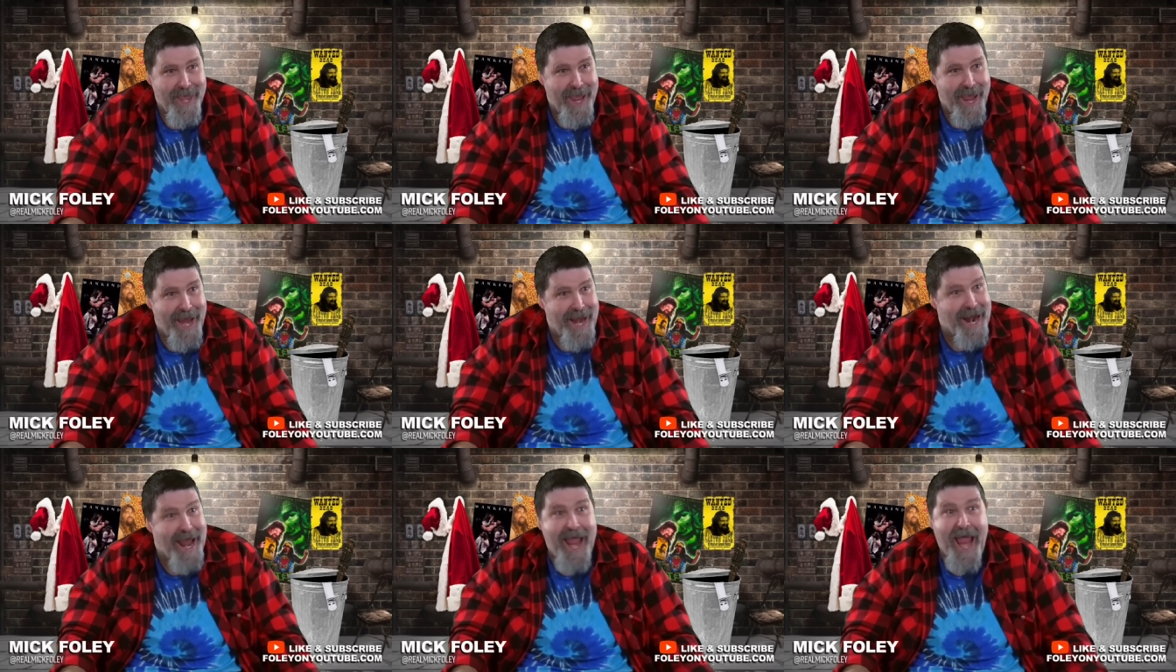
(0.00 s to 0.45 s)

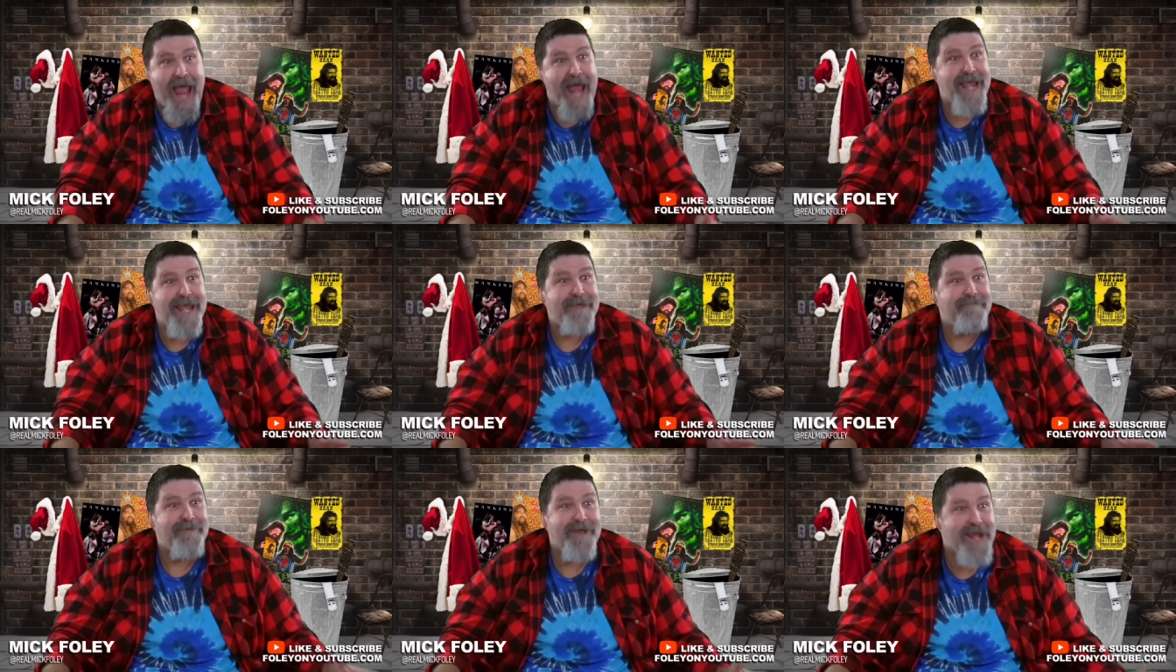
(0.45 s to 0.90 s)
and I
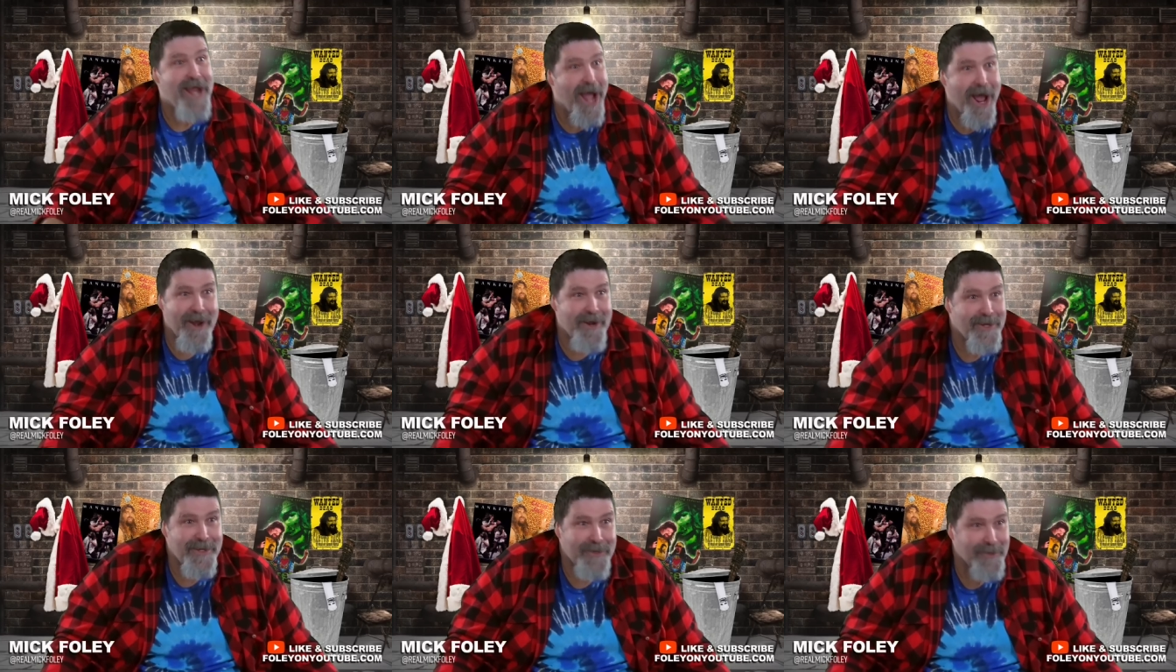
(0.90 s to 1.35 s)
hadn't even
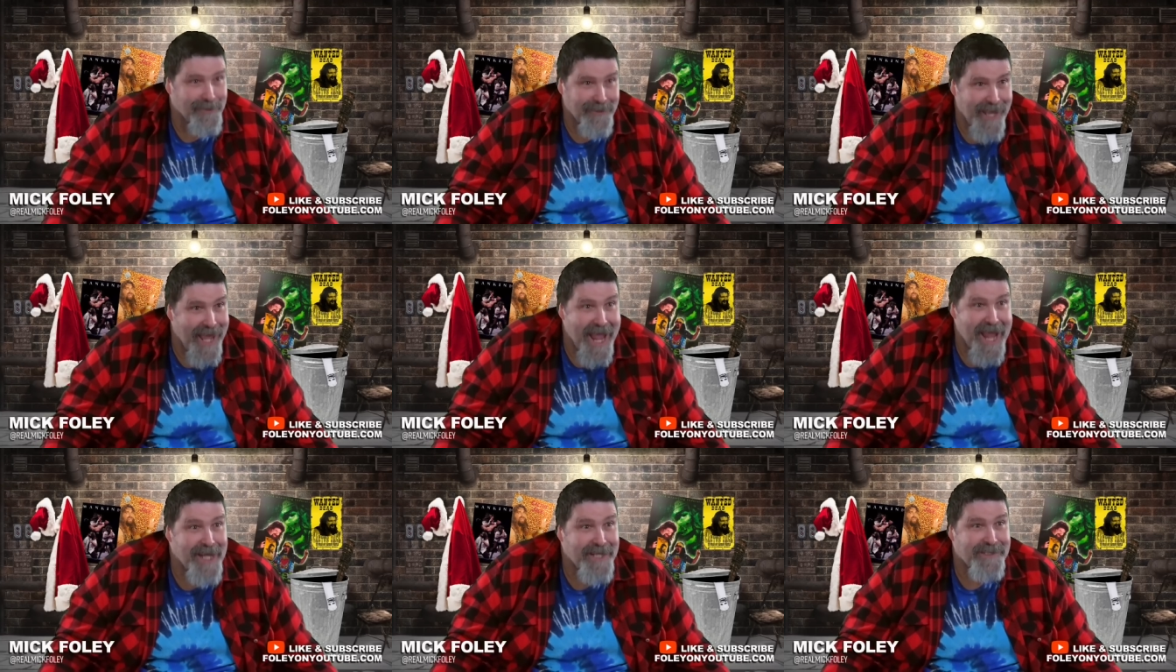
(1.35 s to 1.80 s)
gotten to your
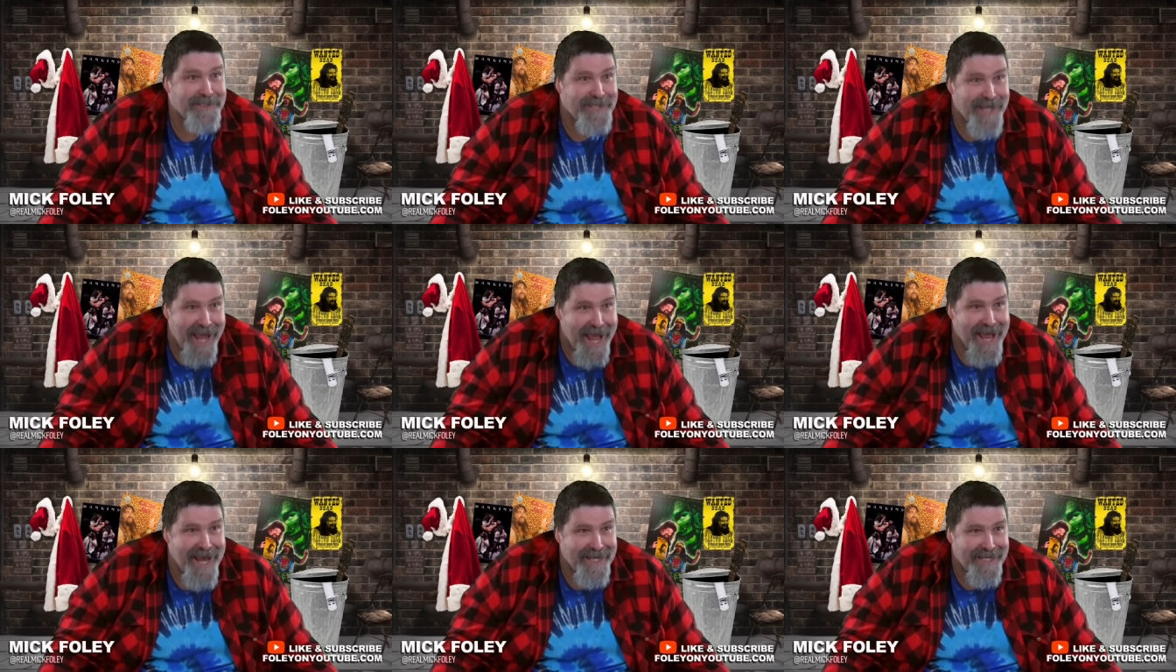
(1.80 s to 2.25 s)
legs
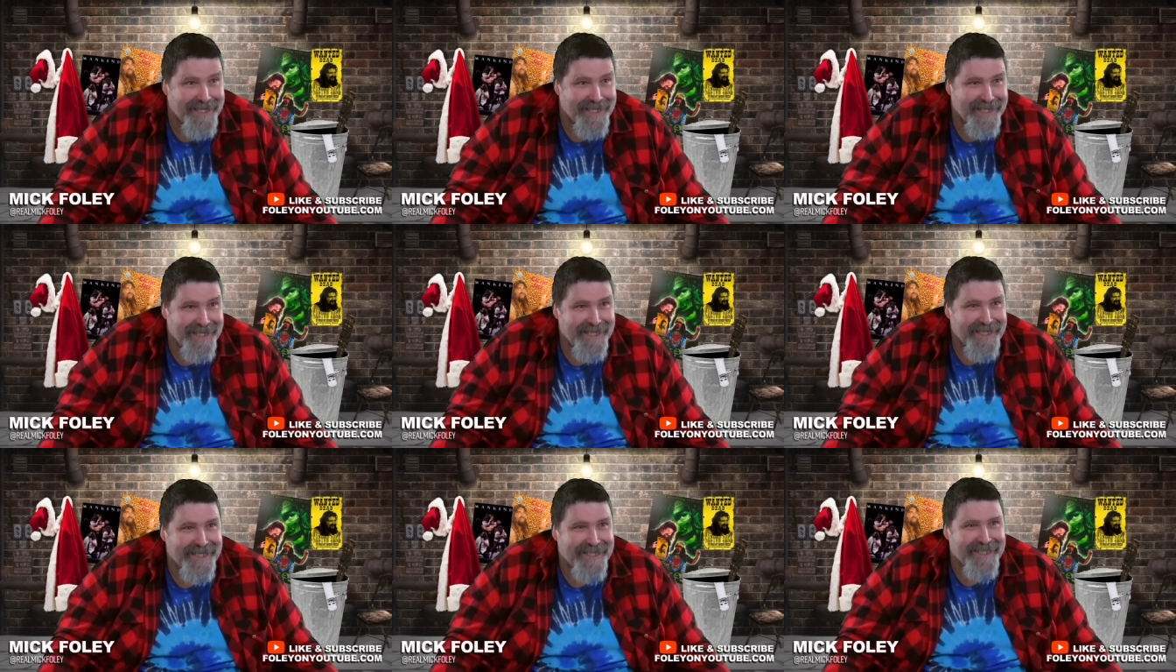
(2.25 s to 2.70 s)
yet.
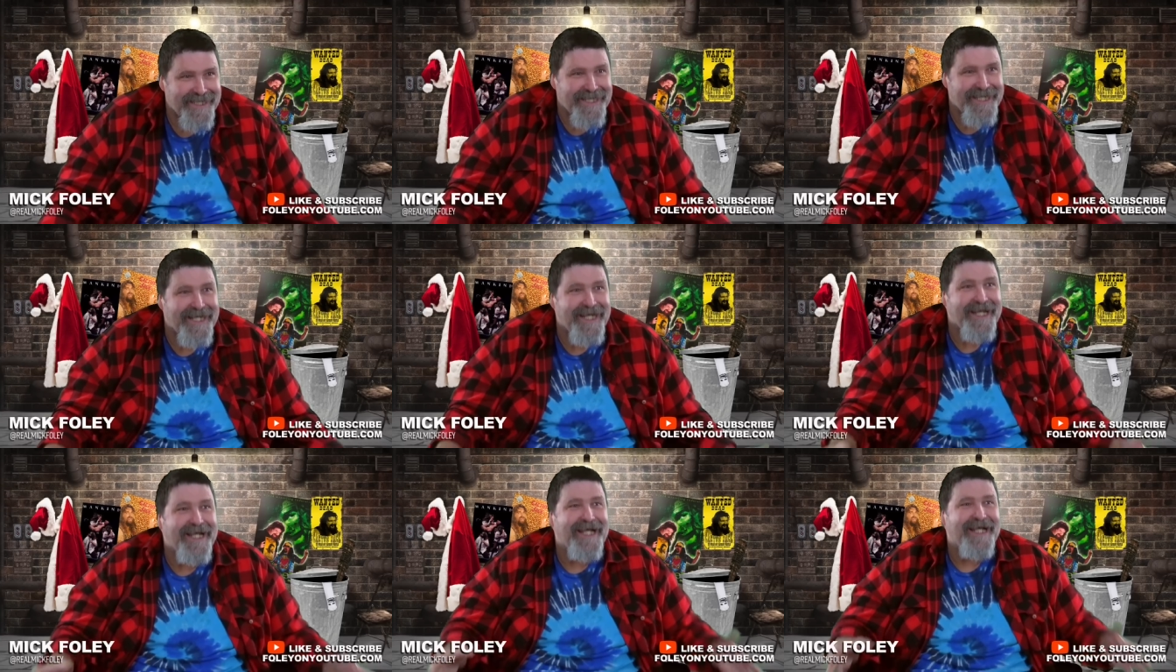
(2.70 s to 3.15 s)

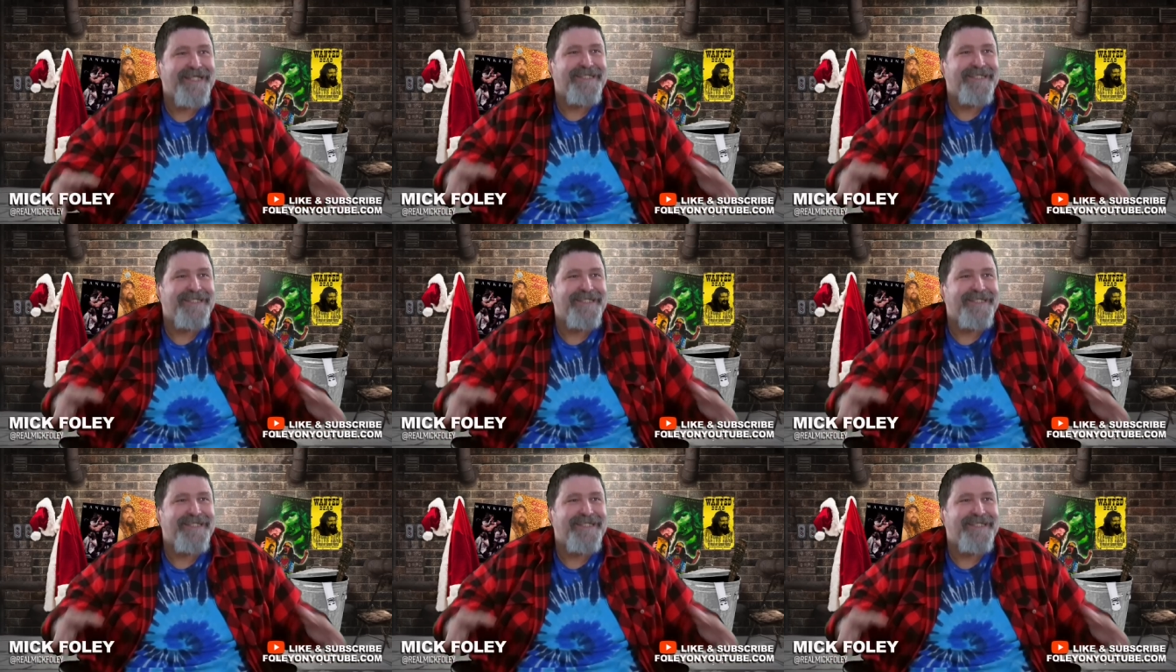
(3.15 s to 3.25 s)
And